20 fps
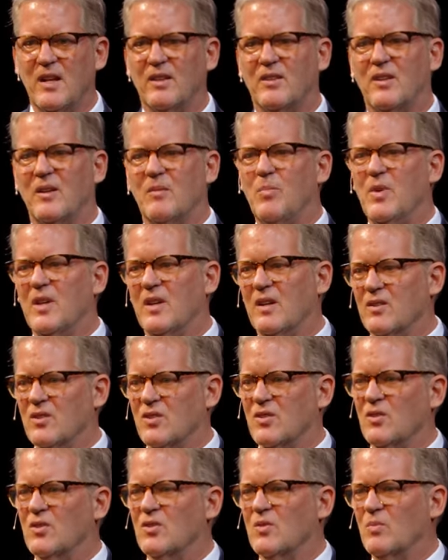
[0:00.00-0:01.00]
I think
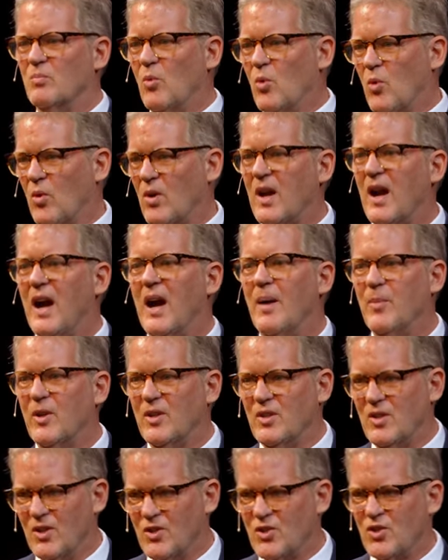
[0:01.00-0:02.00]
because there's more
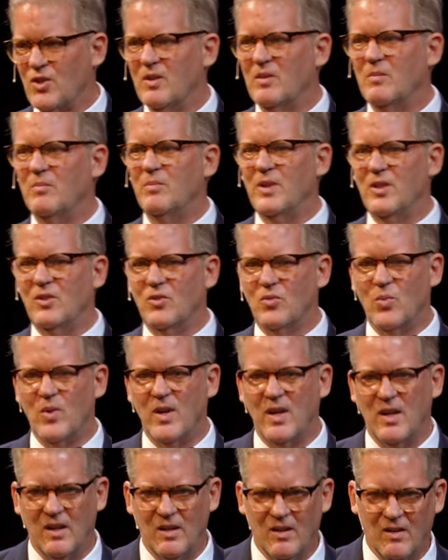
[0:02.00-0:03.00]
competition
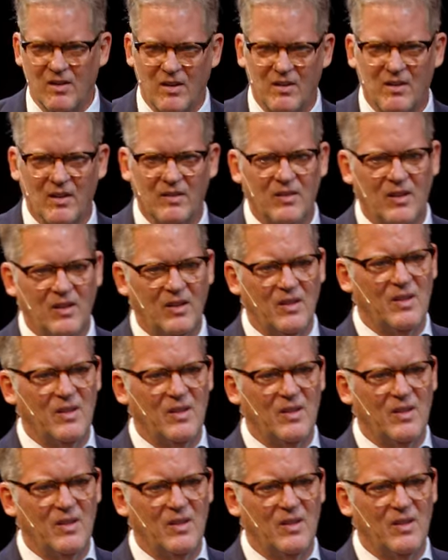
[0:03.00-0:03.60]
between the,